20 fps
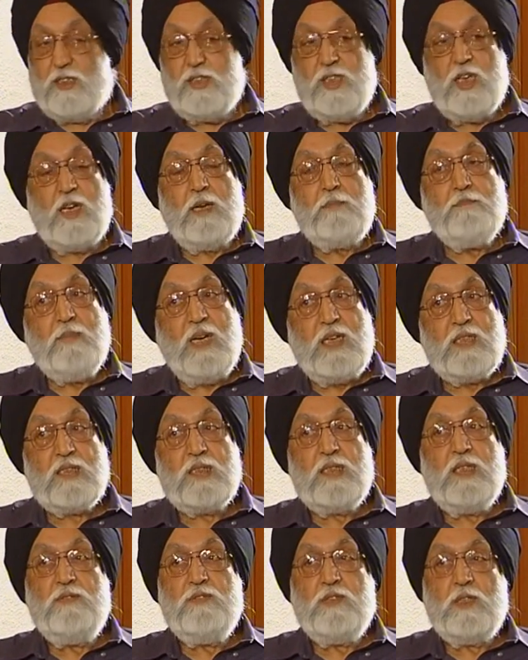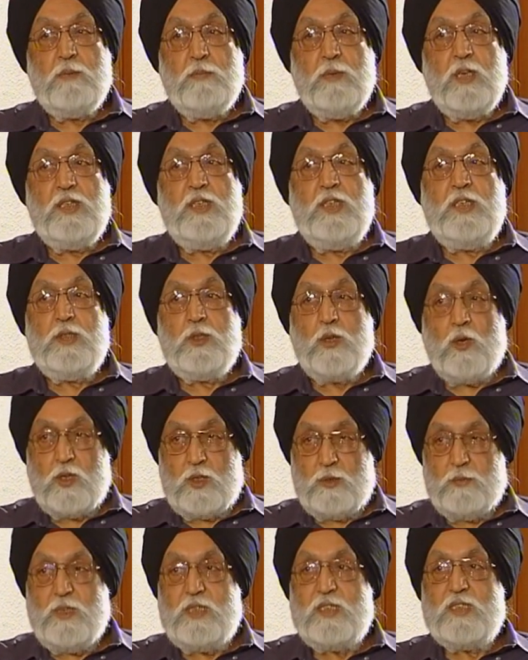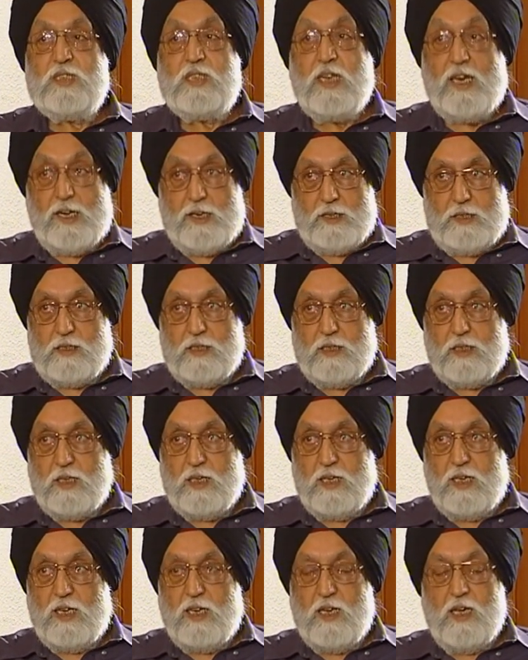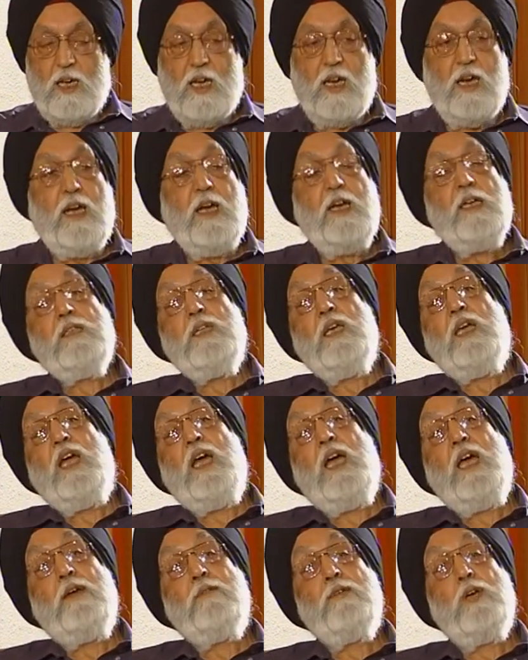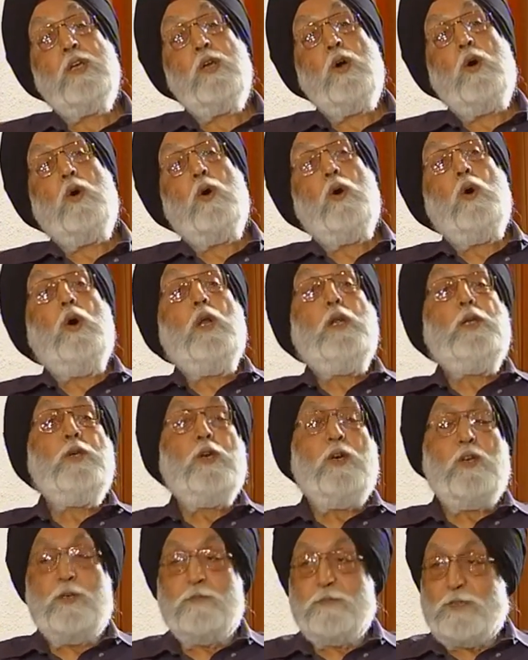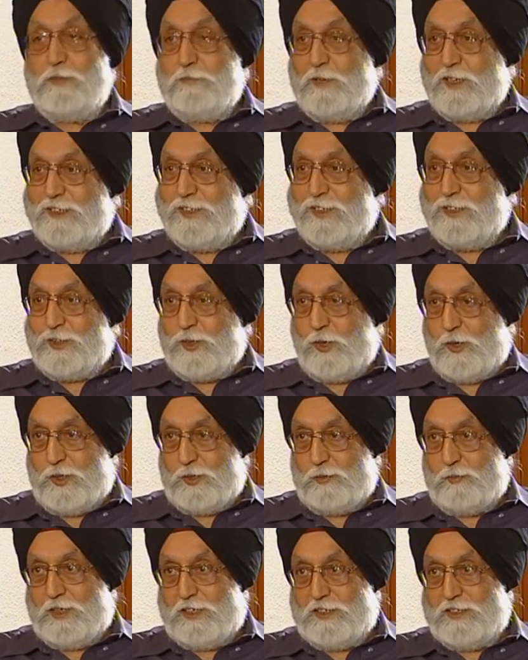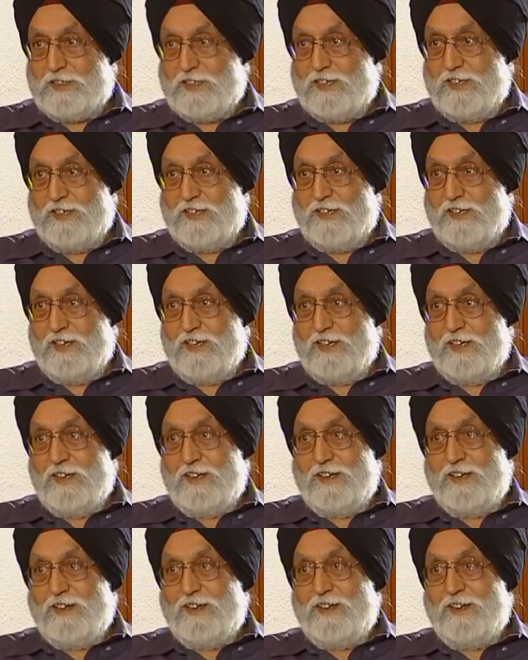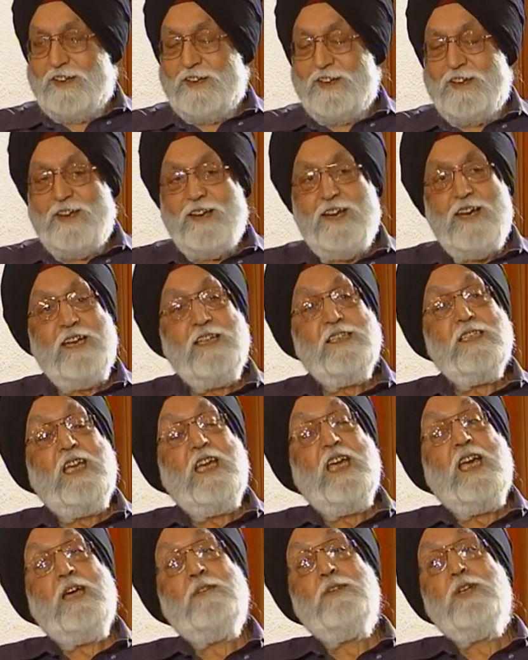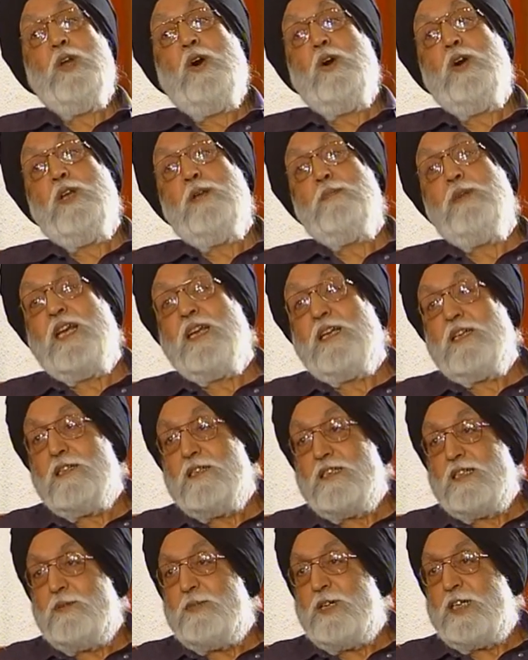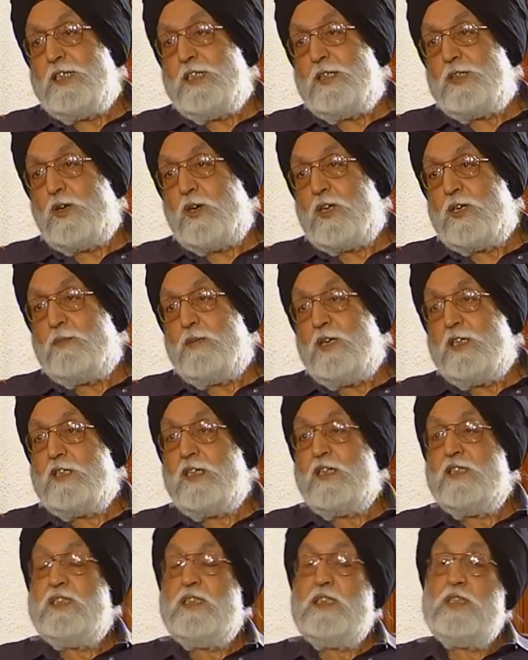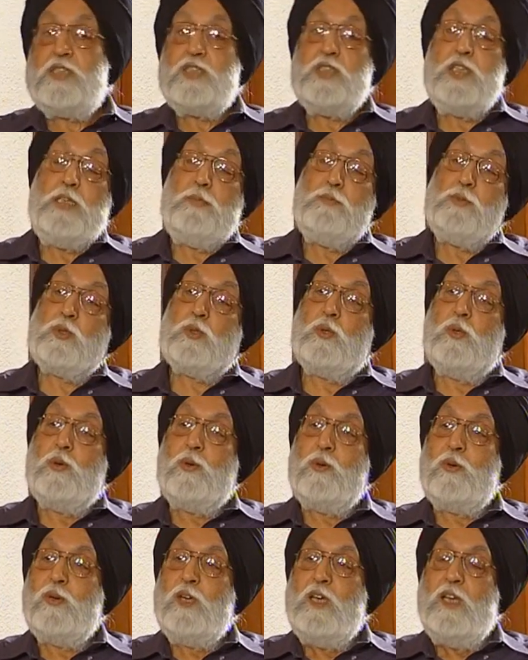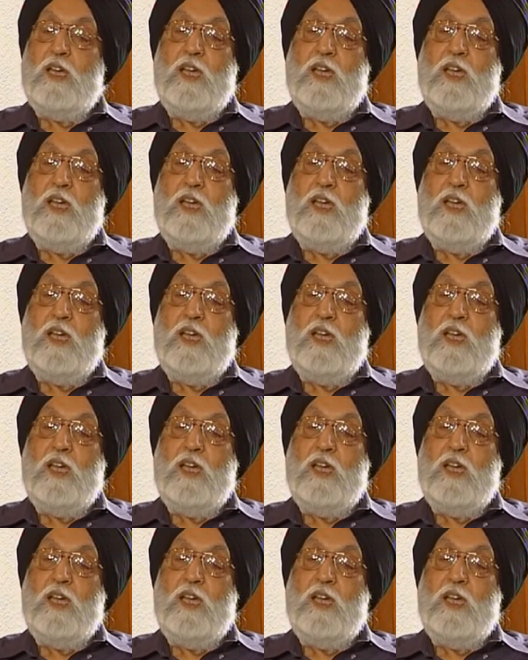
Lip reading: there are massive Kabaddi tournaments held, and they have an all-Europe Kabaddi tournament, and they have an all-American Kabaddi tournament, and these teams go,